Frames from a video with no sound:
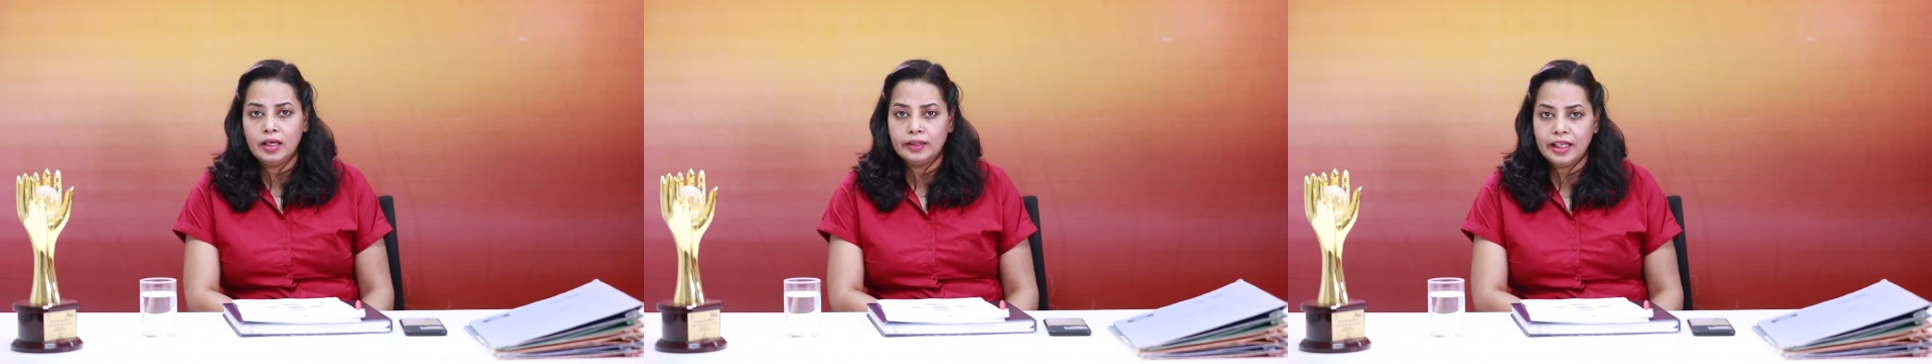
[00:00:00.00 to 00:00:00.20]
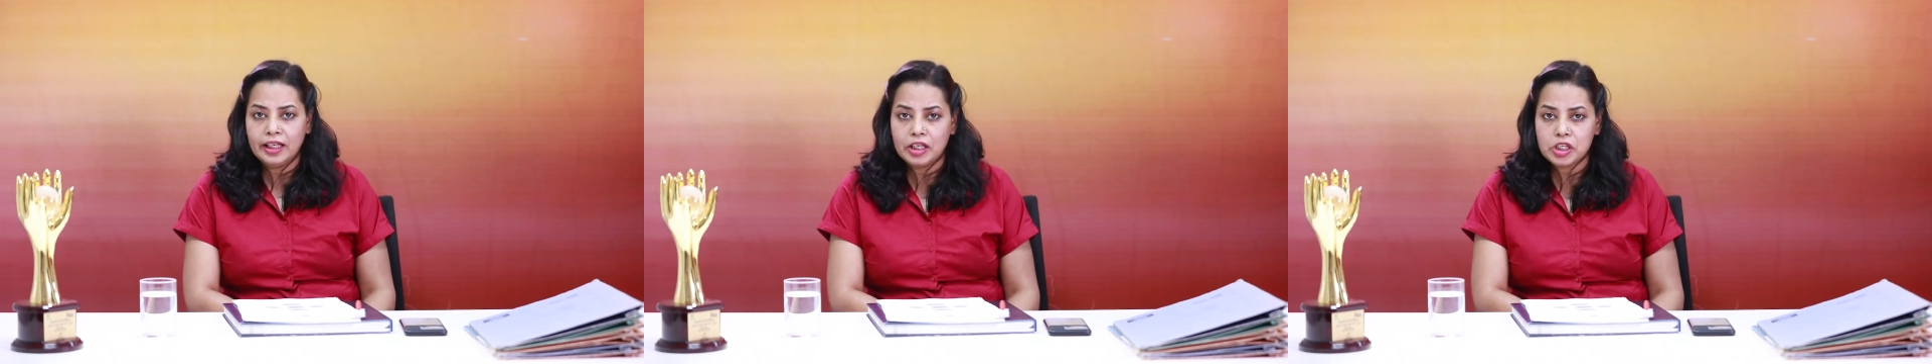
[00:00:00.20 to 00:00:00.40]

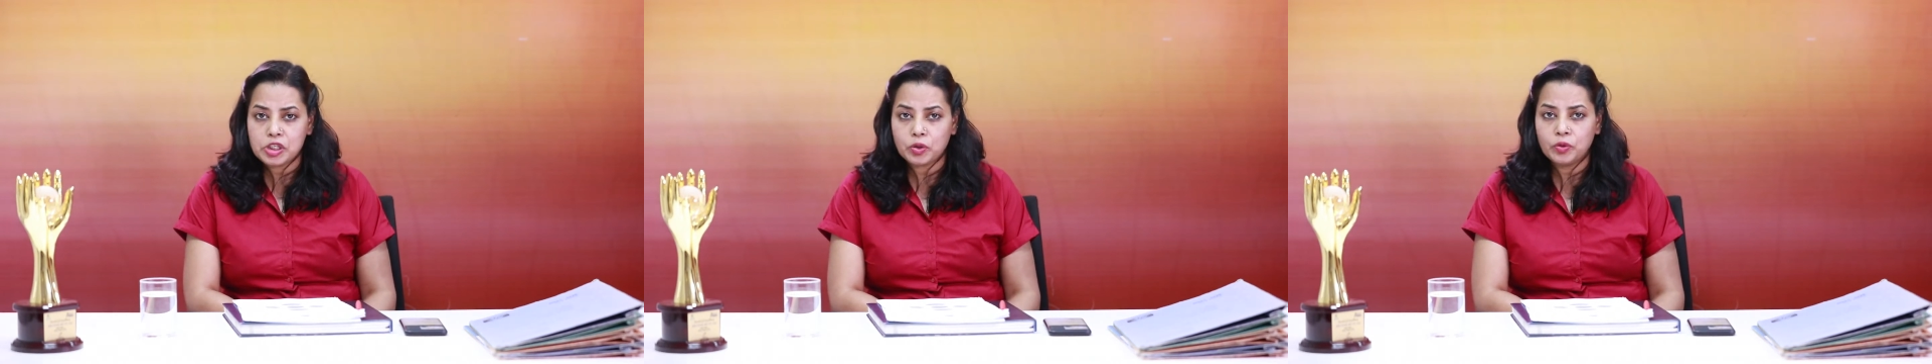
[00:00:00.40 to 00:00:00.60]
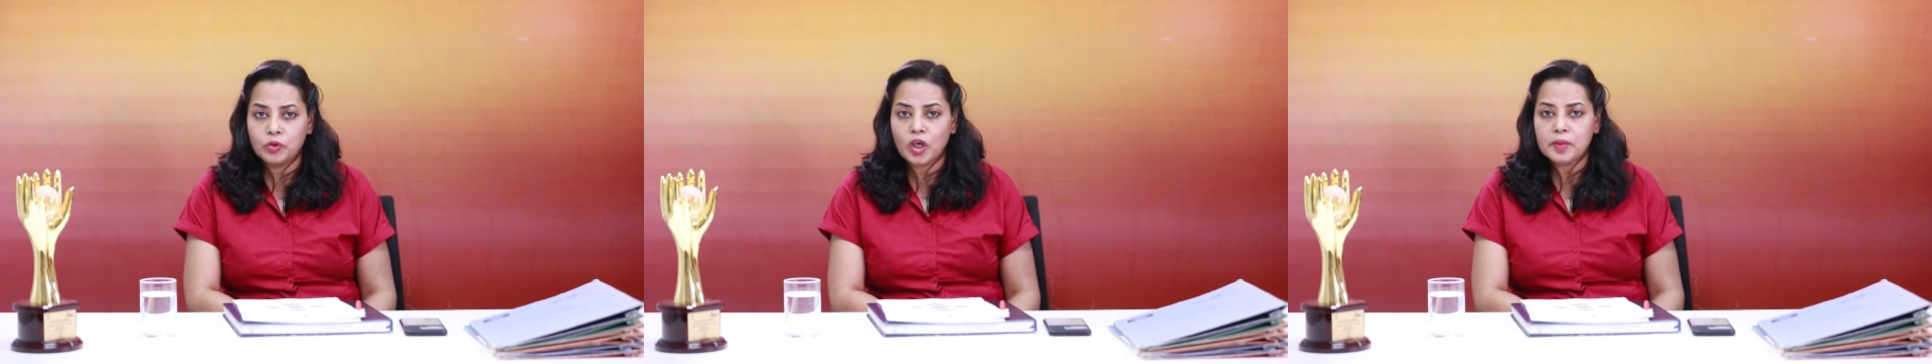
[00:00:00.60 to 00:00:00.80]
Then he
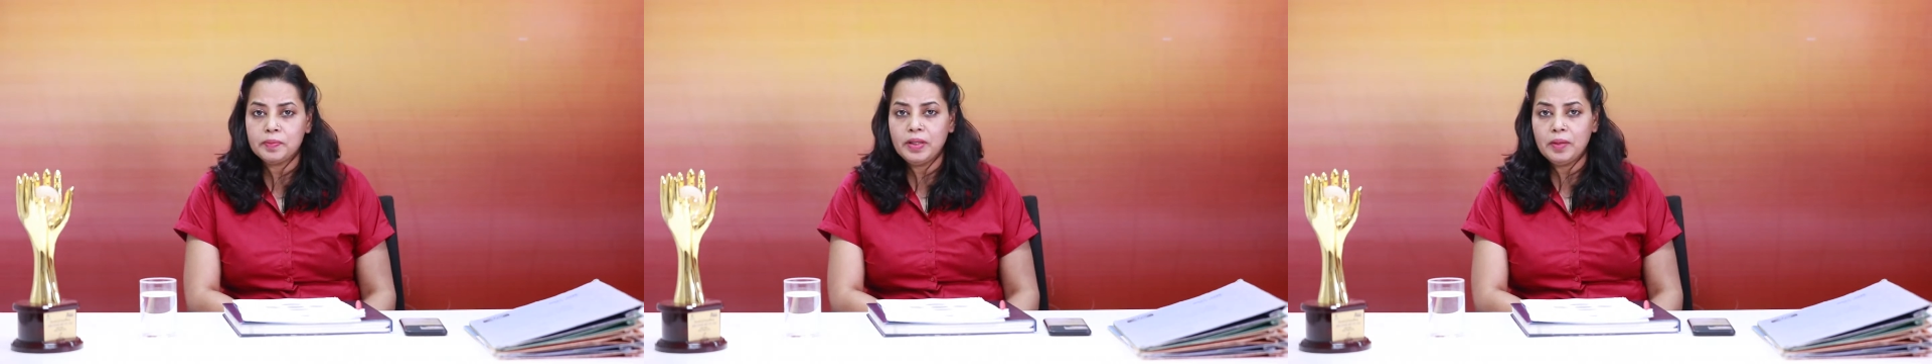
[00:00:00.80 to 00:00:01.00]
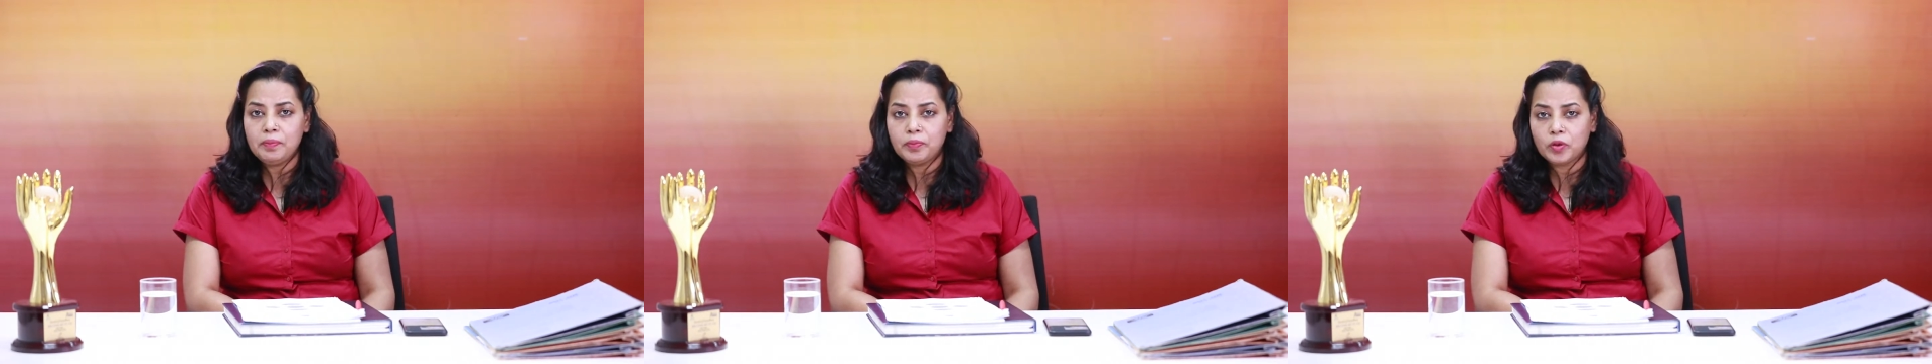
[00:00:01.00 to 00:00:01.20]
should not
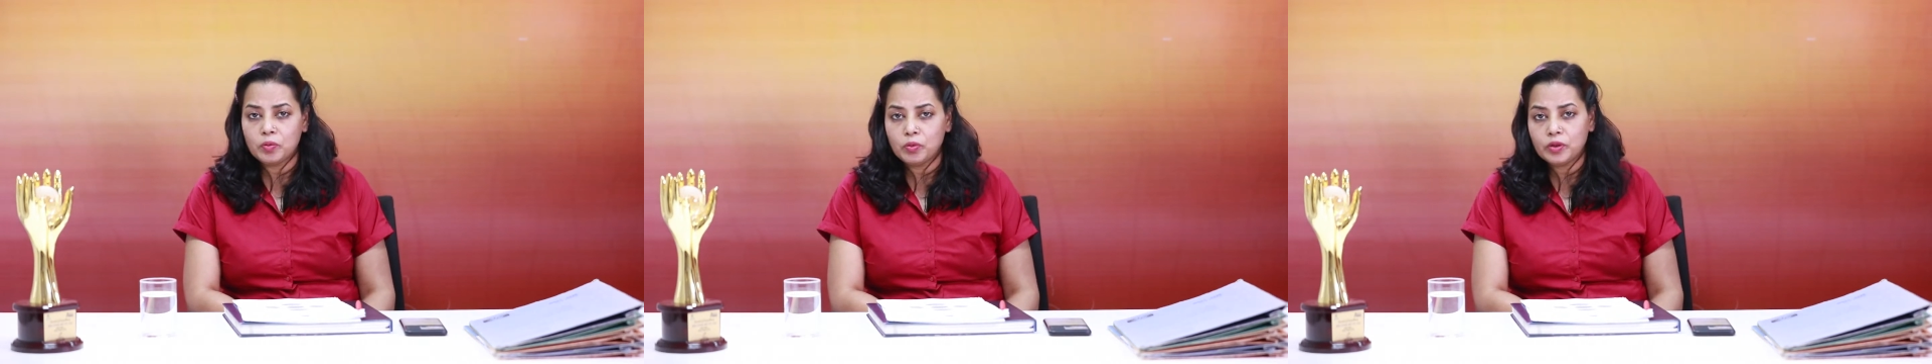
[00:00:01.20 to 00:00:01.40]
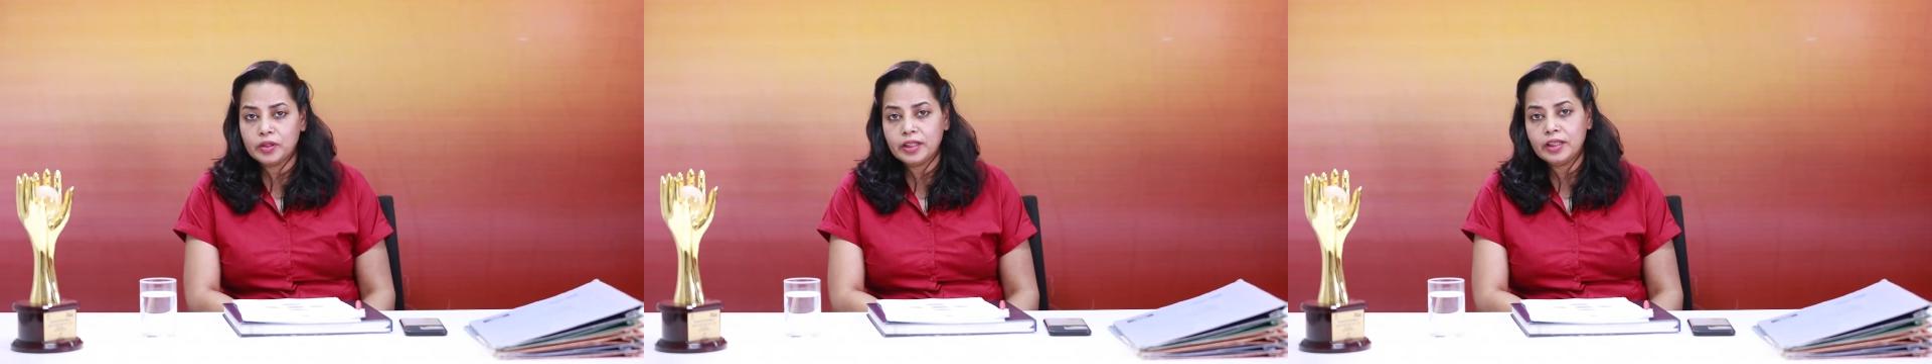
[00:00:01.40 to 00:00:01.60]
be a
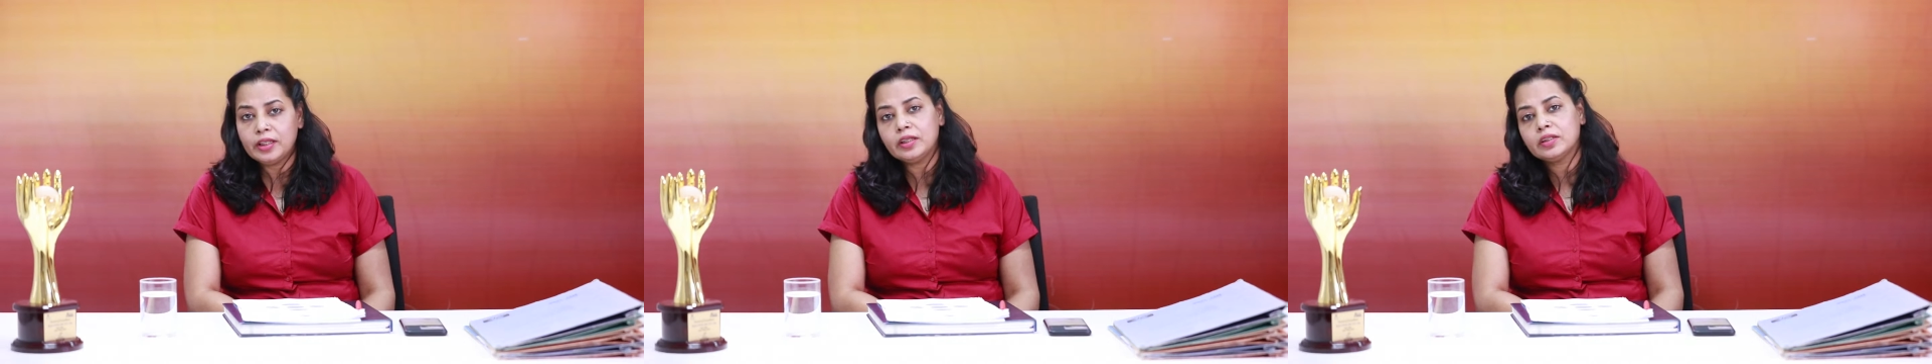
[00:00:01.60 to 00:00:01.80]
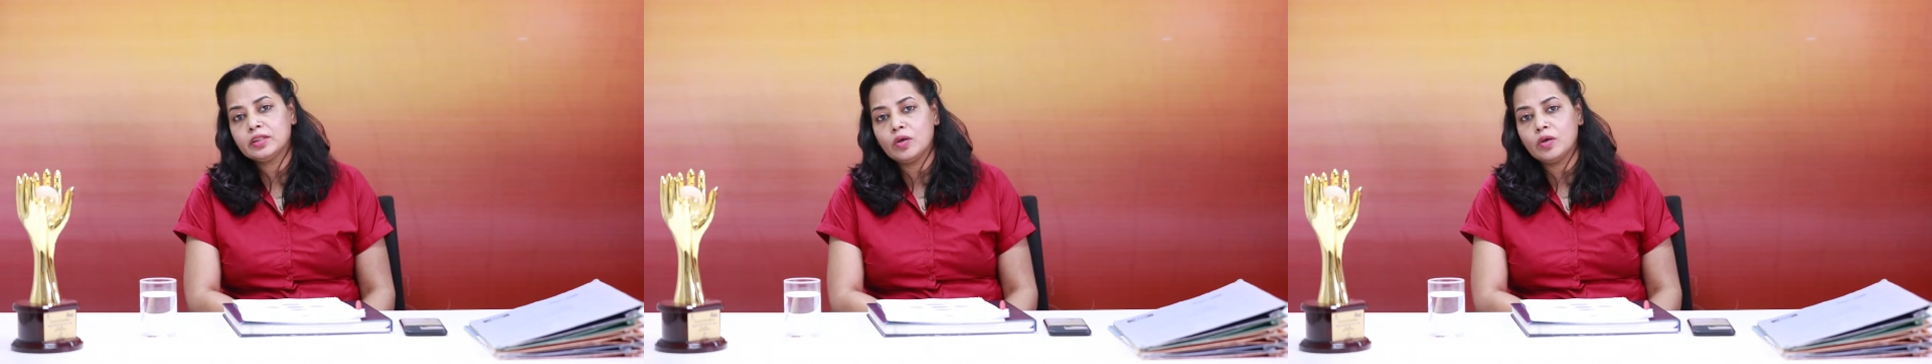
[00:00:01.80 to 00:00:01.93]
promoter